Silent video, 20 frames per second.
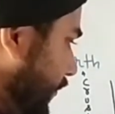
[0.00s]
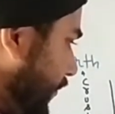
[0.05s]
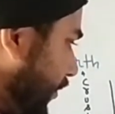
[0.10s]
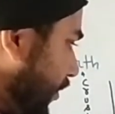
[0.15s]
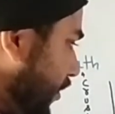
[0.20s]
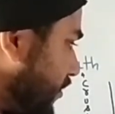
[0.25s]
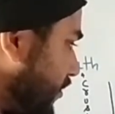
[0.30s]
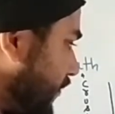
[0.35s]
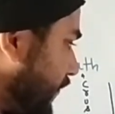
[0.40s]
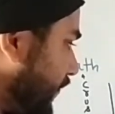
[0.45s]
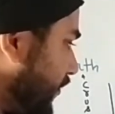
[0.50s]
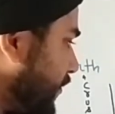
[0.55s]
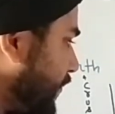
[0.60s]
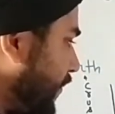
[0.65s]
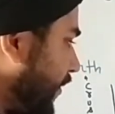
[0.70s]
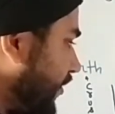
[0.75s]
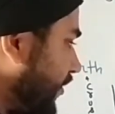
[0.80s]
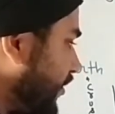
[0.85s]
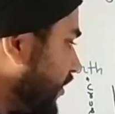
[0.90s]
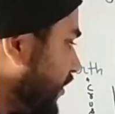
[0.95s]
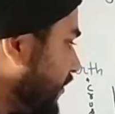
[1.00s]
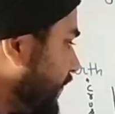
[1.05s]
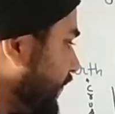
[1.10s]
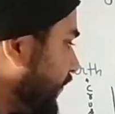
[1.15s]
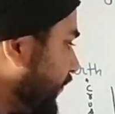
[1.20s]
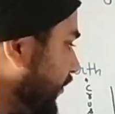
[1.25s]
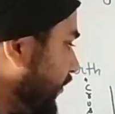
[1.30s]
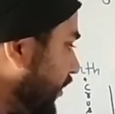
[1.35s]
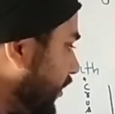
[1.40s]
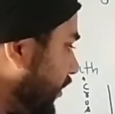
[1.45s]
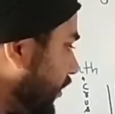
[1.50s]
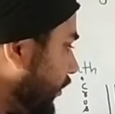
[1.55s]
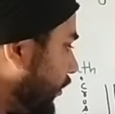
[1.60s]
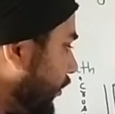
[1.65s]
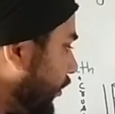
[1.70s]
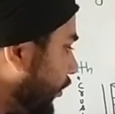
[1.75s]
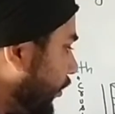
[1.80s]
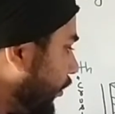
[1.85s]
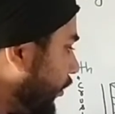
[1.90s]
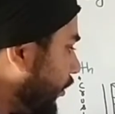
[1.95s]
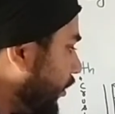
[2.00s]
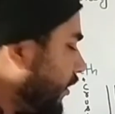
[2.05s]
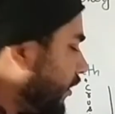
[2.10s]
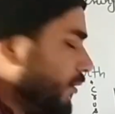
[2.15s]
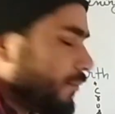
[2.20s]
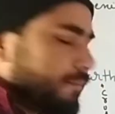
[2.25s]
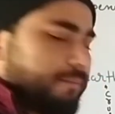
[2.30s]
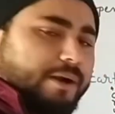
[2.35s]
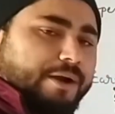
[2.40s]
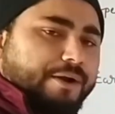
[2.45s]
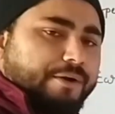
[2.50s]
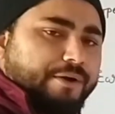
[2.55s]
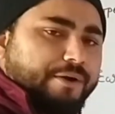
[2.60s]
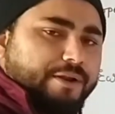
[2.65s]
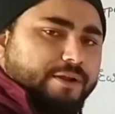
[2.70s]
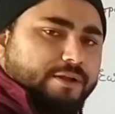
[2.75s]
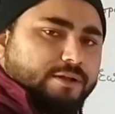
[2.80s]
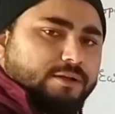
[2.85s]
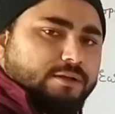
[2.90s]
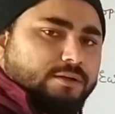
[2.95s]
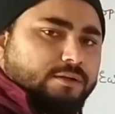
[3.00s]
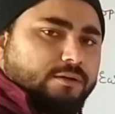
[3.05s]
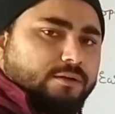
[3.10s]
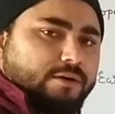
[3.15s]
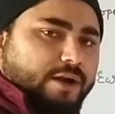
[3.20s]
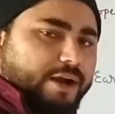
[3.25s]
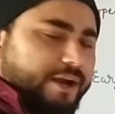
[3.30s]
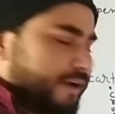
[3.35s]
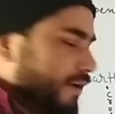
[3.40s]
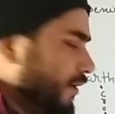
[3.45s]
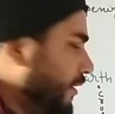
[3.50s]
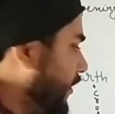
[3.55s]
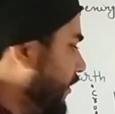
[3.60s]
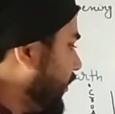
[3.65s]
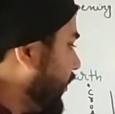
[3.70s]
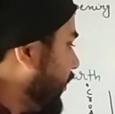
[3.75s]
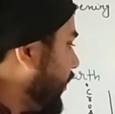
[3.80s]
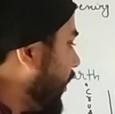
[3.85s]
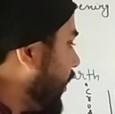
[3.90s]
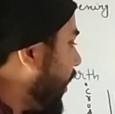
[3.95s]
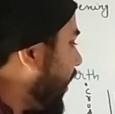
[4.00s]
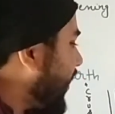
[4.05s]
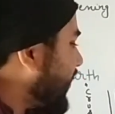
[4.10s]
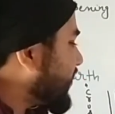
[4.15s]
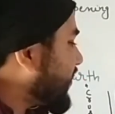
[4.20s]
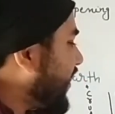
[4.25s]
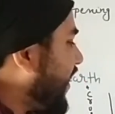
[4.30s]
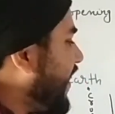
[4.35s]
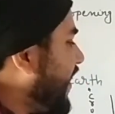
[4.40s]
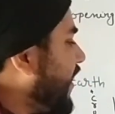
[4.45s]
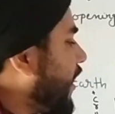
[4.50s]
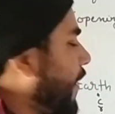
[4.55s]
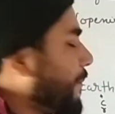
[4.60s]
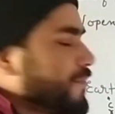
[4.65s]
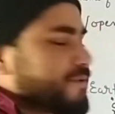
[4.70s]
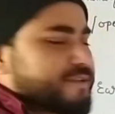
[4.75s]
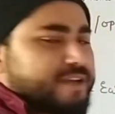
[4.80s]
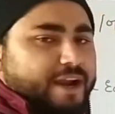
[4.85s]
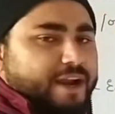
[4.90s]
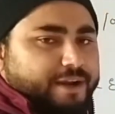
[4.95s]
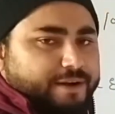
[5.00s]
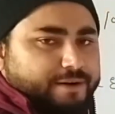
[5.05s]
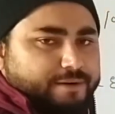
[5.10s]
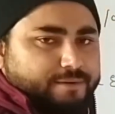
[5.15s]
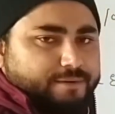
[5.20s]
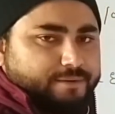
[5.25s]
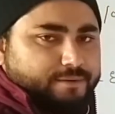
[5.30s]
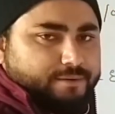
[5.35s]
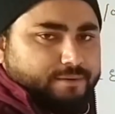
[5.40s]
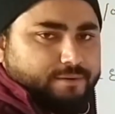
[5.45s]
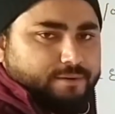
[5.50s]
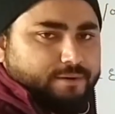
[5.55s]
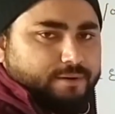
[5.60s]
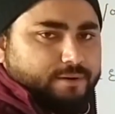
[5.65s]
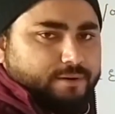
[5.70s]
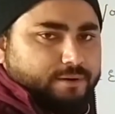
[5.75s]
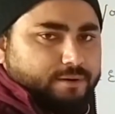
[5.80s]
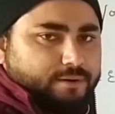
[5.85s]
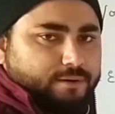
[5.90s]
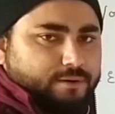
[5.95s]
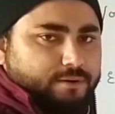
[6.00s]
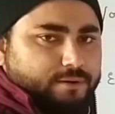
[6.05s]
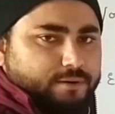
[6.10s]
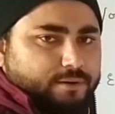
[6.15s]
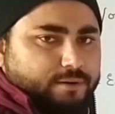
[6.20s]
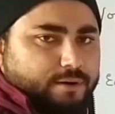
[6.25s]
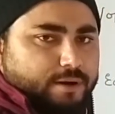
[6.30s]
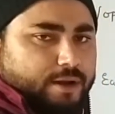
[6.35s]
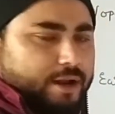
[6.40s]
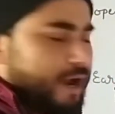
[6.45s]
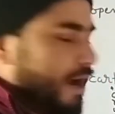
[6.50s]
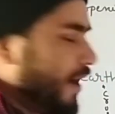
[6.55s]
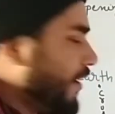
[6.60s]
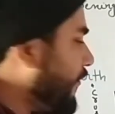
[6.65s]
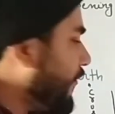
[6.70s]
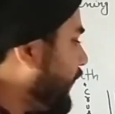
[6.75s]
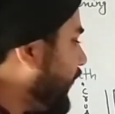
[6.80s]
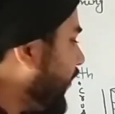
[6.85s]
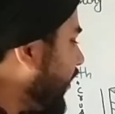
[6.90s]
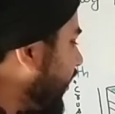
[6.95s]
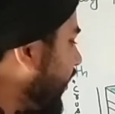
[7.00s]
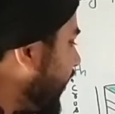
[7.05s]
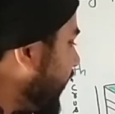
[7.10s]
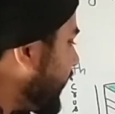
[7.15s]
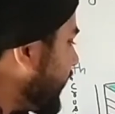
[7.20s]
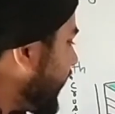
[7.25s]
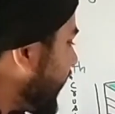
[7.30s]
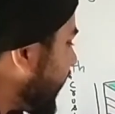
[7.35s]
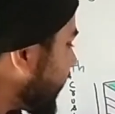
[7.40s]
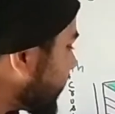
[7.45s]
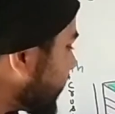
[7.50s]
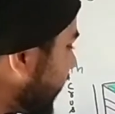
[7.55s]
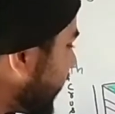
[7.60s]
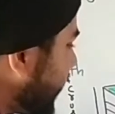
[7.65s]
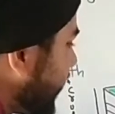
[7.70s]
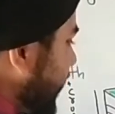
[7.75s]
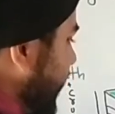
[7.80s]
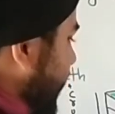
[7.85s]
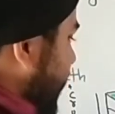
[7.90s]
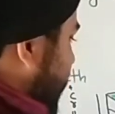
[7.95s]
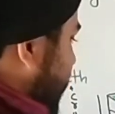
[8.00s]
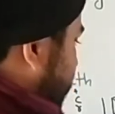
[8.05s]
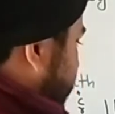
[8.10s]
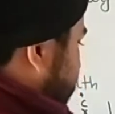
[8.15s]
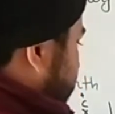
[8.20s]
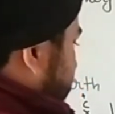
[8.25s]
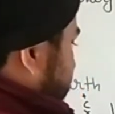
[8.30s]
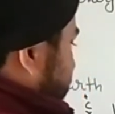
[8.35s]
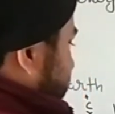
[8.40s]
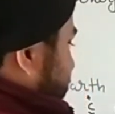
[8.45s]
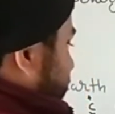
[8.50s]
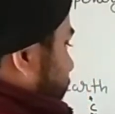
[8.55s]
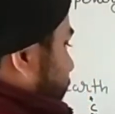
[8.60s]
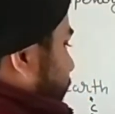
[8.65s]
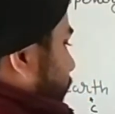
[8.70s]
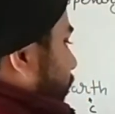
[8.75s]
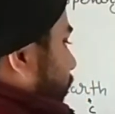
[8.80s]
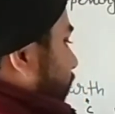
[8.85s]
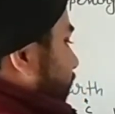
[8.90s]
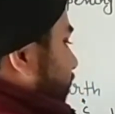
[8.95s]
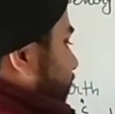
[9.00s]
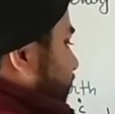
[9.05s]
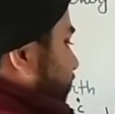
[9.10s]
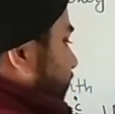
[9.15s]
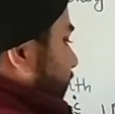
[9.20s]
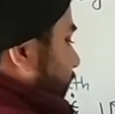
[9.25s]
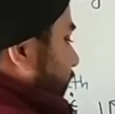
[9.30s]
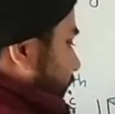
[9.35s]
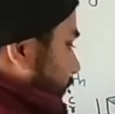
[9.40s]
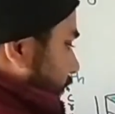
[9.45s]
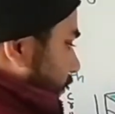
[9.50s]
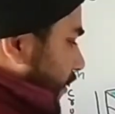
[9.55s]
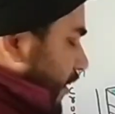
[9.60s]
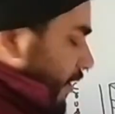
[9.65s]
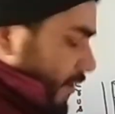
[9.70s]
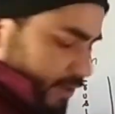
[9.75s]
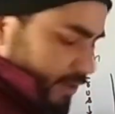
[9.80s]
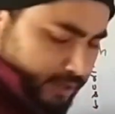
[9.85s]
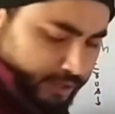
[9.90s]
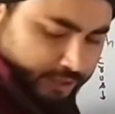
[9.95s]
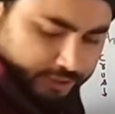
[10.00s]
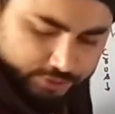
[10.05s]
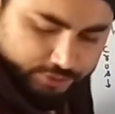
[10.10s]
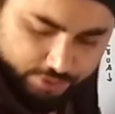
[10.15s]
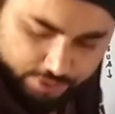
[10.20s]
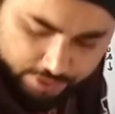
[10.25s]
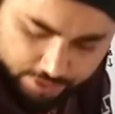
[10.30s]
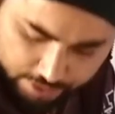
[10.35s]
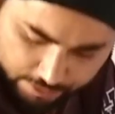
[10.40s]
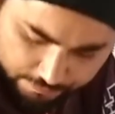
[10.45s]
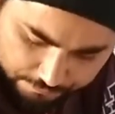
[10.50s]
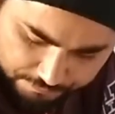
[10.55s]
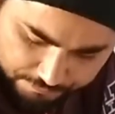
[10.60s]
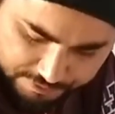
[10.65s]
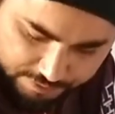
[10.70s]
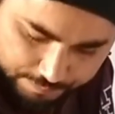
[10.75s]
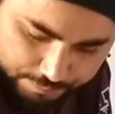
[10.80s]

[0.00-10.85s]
because of this pressure, the hot material, right, ascend upside. And where it will ascend? See here, the blockage is there. Okay. So if